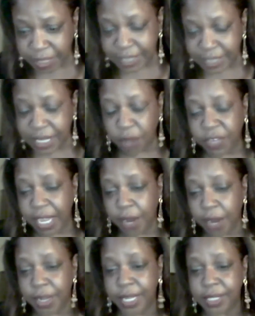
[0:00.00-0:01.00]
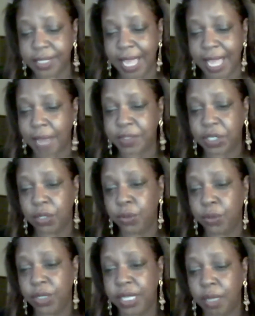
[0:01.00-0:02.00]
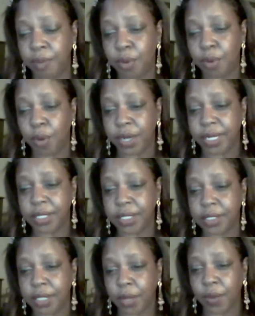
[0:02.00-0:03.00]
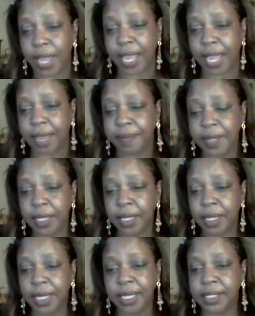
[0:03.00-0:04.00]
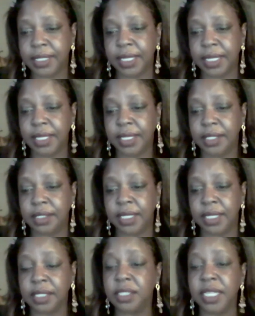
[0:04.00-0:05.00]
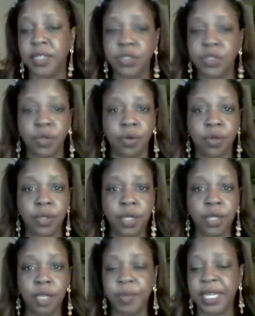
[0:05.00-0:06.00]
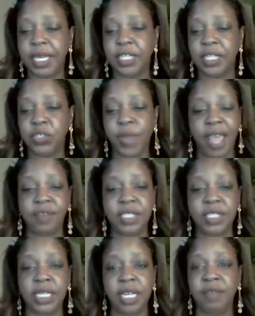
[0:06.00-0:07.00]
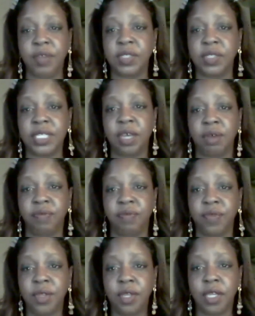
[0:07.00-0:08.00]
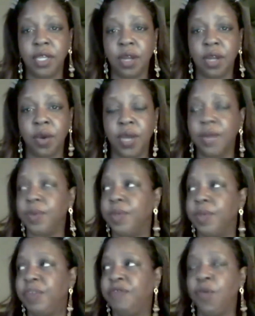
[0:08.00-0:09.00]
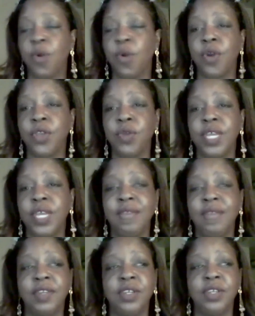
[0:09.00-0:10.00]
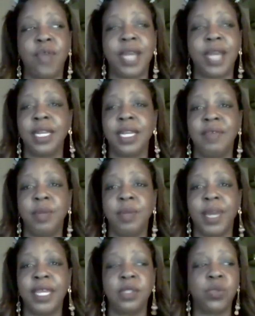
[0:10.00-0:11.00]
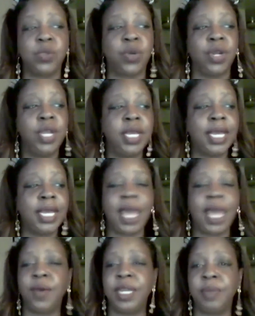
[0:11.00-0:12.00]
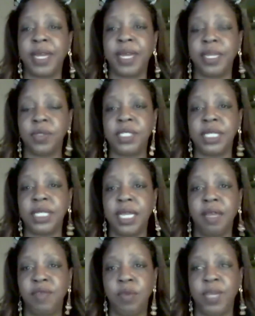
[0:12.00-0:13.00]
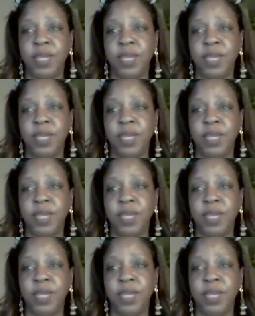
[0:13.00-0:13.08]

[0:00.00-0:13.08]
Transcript: Self-care is absolutely important. Okay. It is essential, because you have to love yourself, before you can even try to love anybody else or allow anybody else to love you.